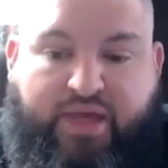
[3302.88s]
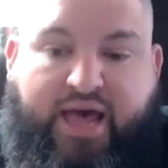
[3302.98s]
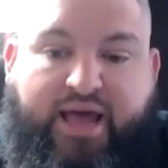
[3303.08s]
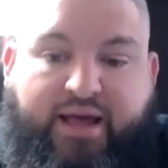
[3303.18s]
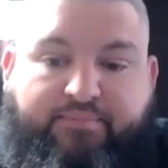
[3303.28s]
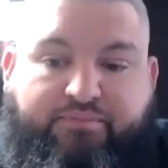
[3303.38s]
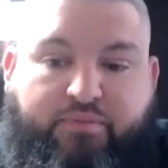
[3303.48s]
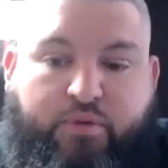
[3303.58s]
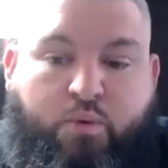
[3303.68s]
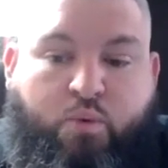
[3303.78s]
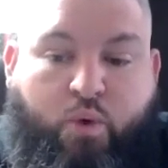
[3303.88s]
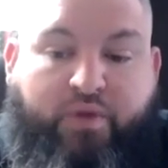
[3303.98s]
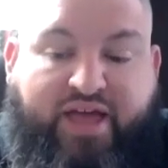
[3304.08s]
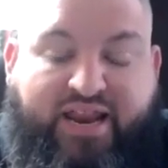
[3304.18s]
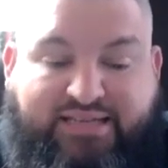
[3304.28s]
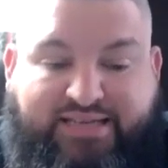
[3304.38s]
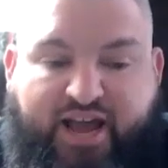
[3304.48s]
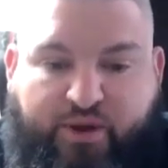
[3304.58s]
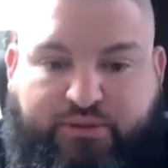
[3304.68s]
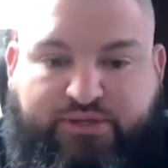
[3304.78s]
that what that
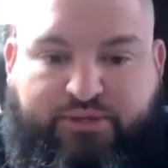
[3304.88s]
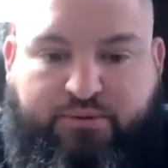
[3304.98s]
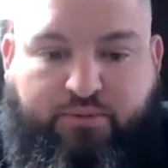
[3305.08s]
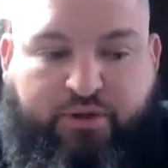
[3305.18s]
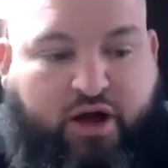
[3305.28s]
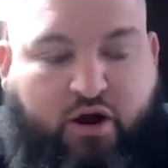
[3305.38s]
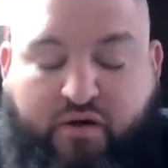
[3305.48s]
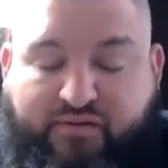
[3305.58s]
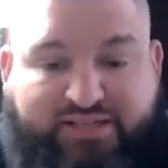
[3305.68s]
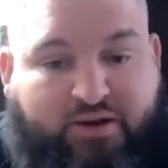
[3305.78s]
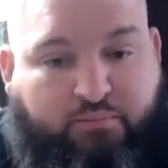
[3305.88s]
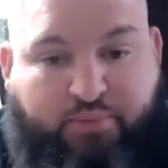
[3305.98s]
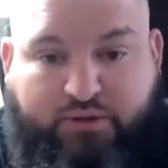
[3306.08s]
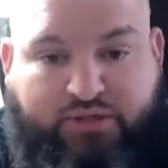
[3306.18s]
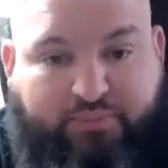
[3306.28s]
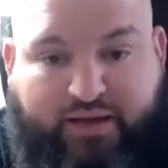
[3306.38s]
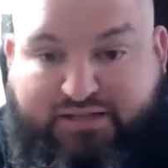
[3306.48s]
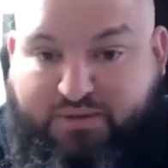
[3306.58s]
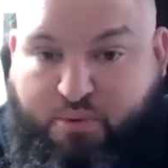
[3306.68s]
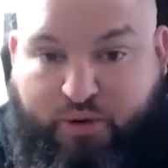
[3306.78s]
entails. Not all of us are built to be a
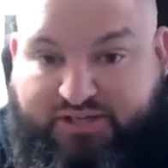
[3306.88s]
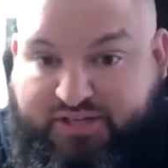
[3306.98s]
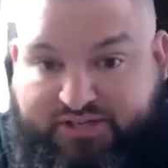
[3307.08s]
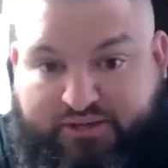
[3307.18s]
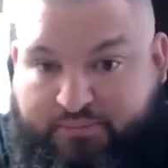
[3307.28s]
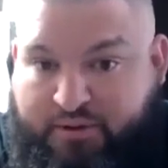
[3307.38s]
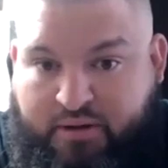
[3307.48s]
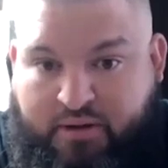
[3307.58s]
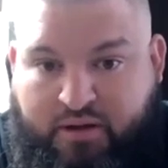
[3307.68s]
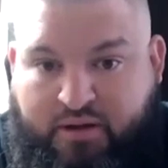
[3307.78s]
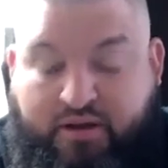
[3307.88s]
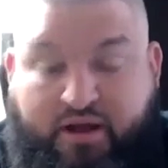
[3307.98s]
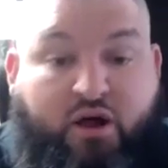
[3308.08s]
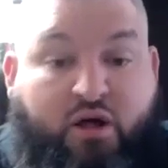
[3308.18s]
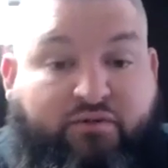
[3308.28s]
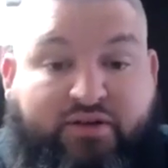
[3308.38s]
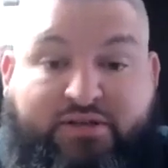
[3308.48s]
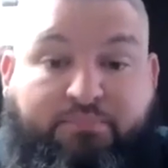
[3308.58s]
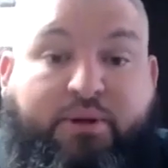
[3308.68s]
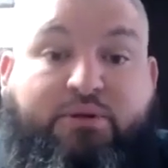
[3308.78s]
support system. Not all of
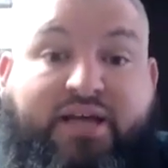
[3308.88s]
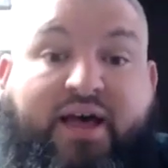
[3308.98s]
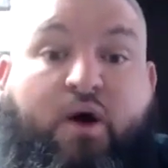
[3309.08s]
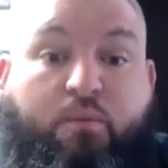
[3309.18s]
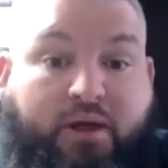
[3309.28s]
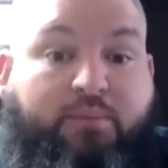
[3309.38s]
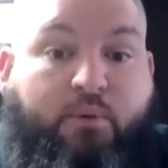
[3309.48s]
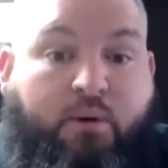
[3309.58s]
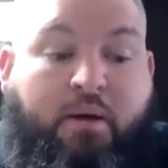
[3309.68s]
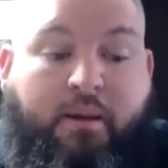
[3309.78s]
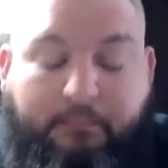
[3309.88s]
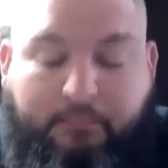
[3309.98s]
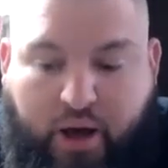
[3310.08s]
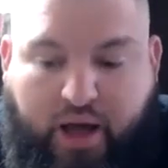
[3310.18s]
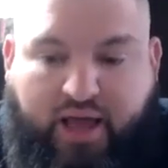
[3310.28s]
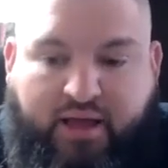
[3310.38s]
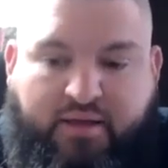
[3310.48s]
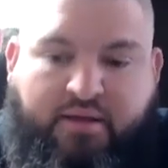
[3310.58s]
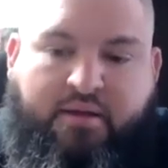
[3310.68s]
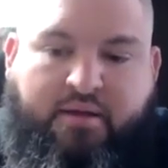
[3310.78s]
us are built to help people, but
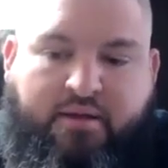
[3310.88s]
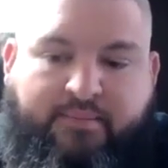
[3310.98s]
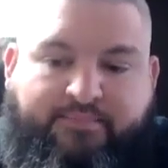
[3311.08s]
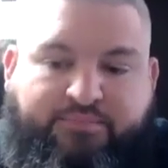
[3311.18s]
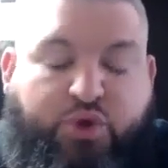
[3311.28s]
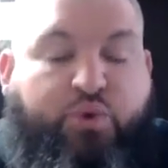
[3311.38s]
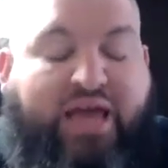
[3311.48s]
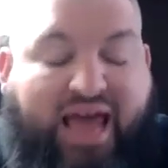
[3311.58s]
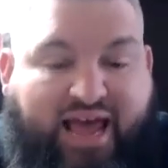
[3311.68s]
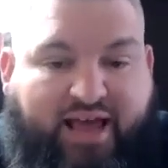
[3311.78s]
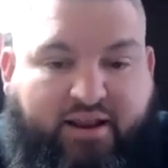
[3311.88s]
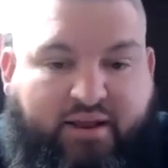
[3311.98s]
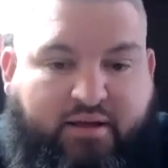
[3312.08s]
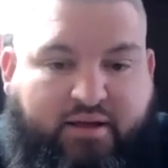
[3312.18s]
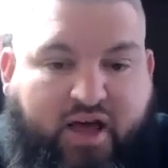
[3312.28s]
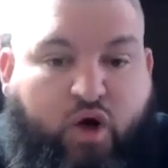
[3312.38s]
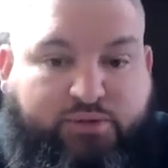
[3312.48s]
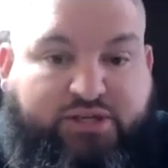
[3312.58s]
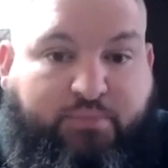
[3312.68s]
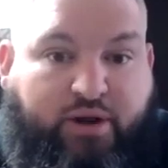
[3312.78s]
you can
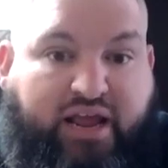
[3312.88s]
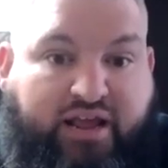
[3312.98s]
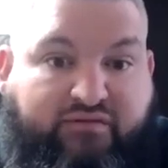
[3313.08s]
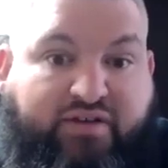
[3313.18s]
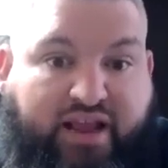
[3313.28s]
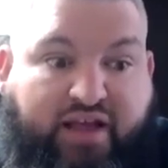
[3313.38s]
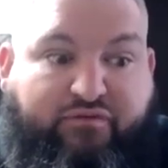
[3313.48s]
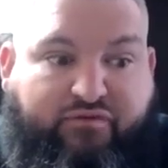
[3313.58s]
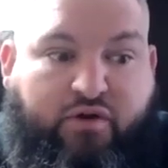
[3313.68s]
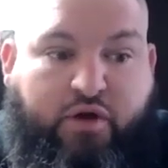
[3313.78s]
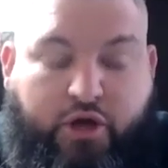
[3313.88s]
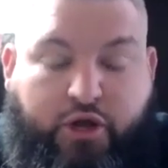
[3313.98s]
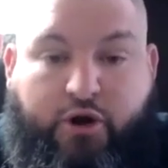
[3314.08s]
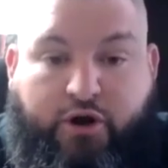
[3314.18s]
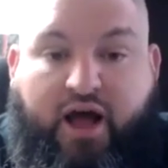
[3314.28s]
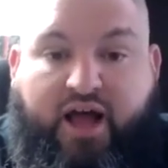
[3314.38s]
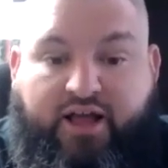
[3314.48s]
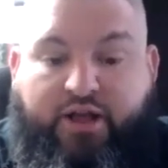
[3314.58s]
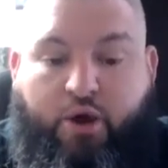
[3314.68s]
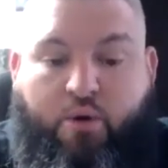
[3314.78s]
help somebody even if you're not,